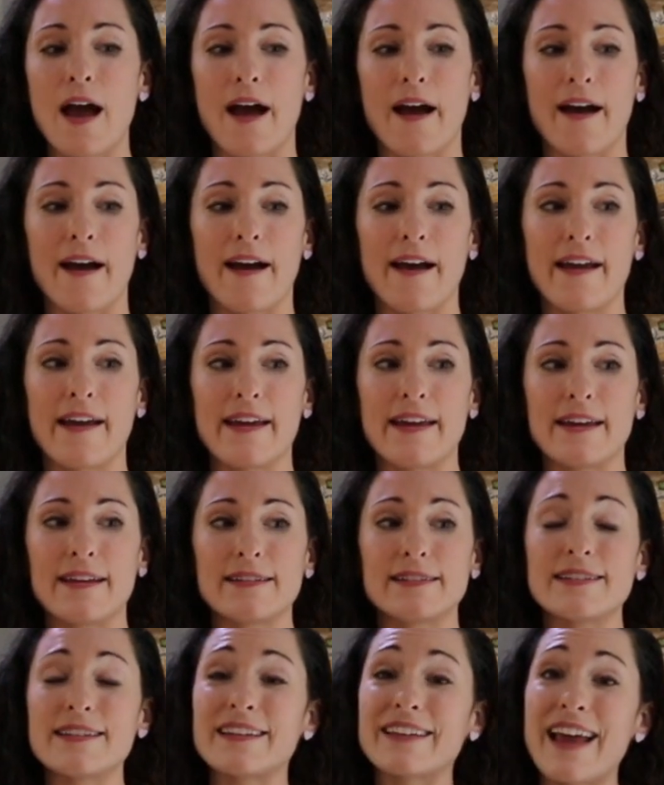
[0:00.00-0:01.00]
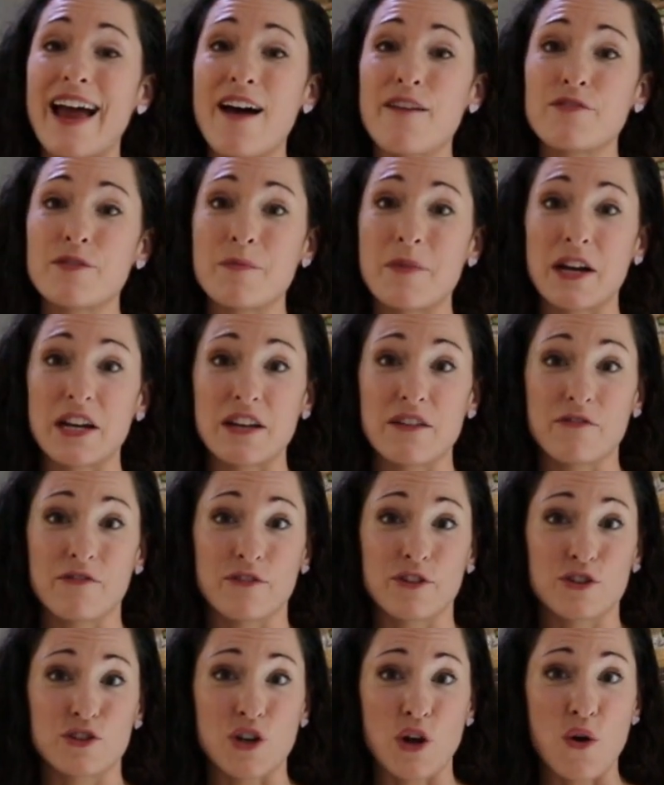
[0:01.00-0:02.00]
I didn't have the money
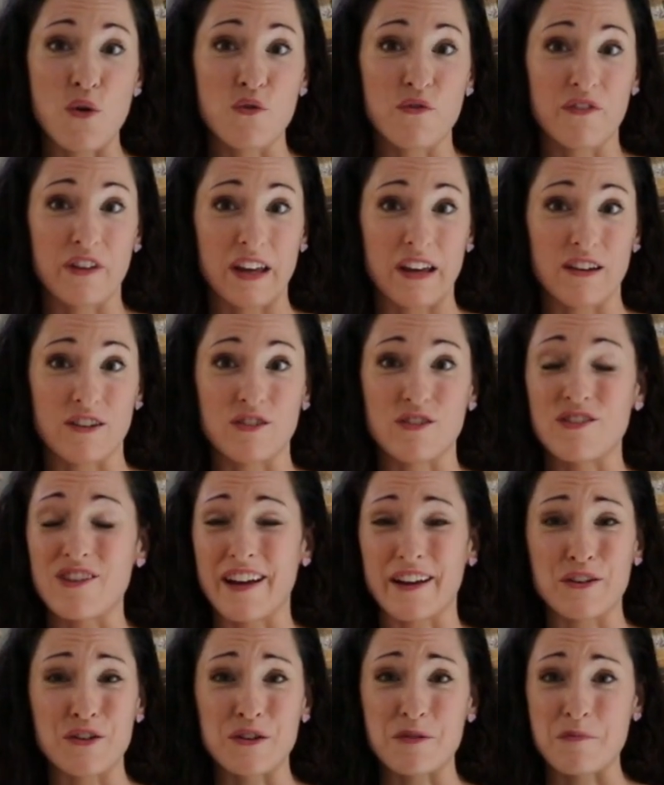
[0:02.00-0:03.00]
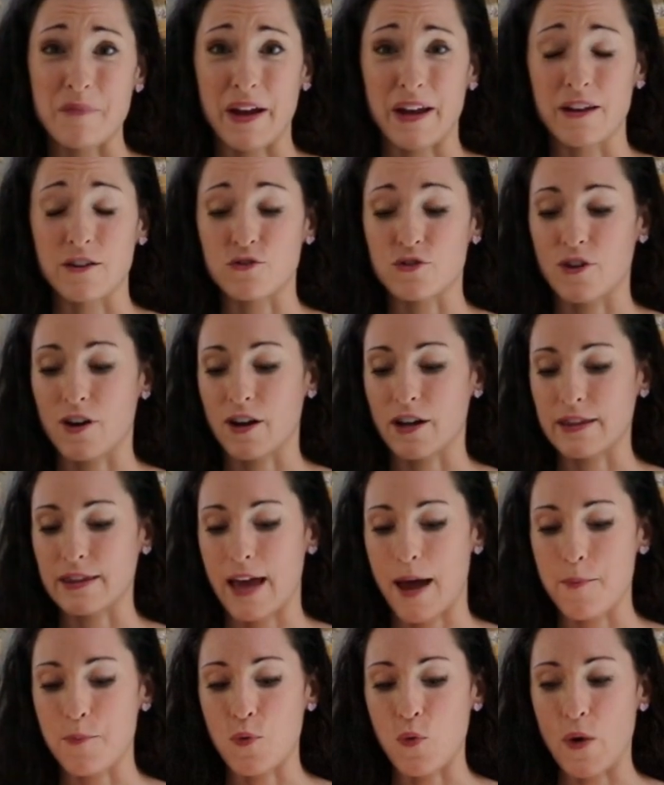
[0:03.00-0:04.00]
for a tow vehicle. I couldn't buy a truck at
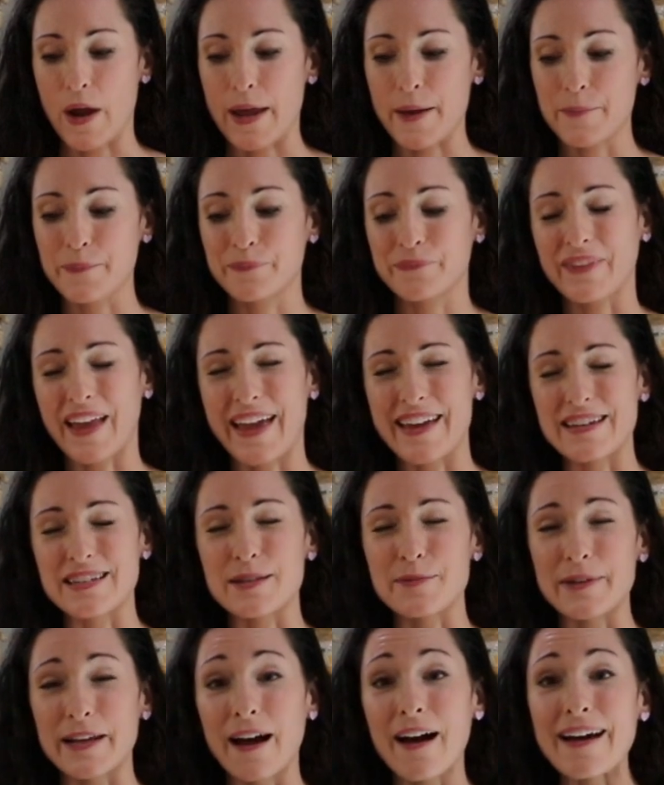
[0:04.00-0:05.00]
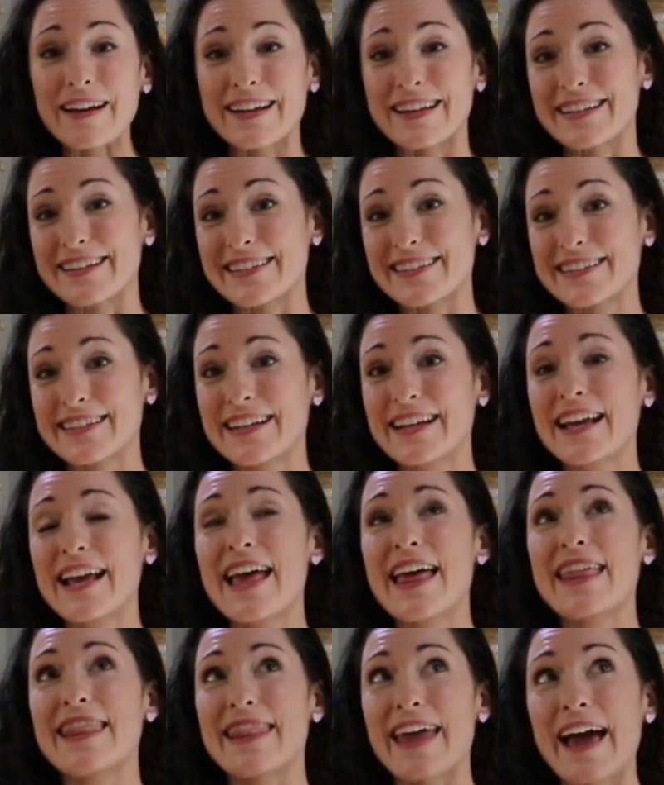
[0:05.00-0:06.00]
that point. And to be honest,
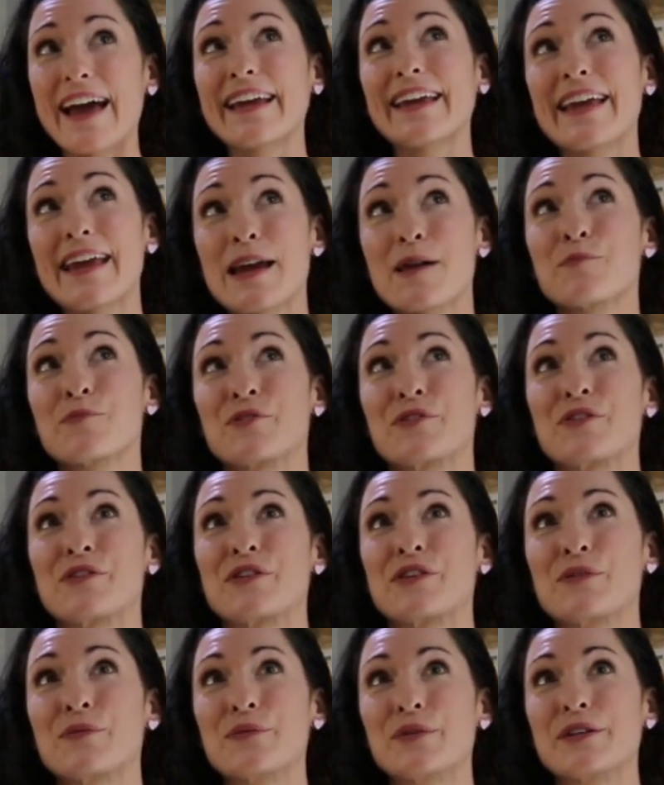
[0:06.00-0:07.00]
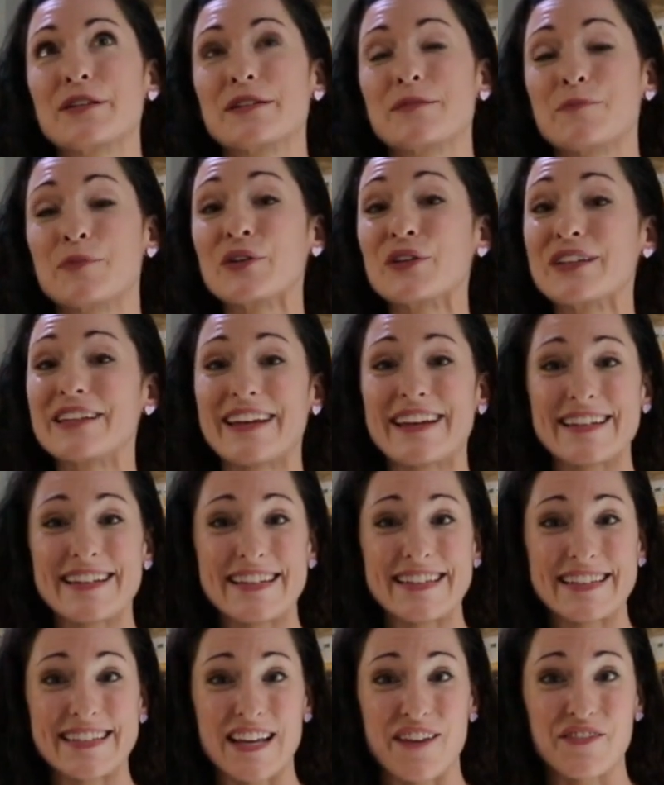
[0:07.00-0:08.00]
that camper was built in
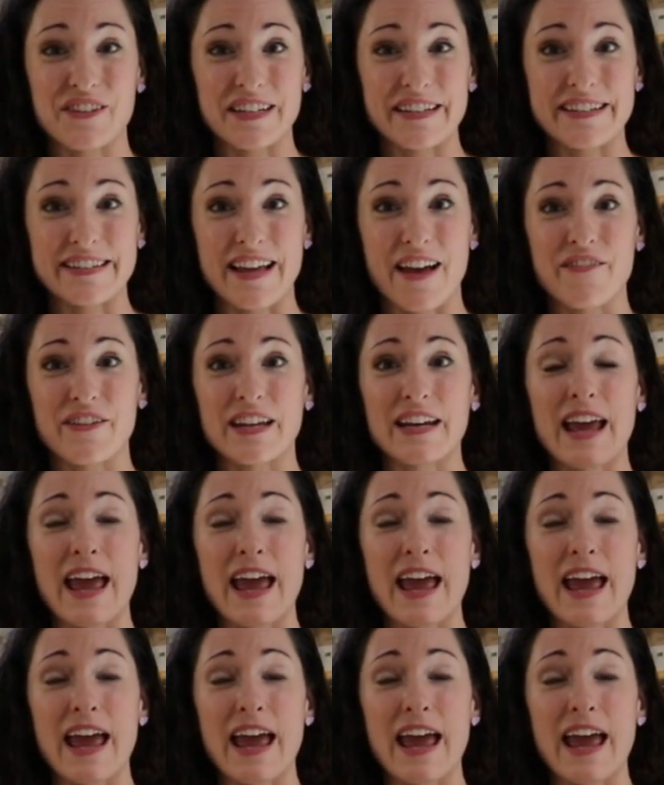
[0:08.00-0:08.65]
1977.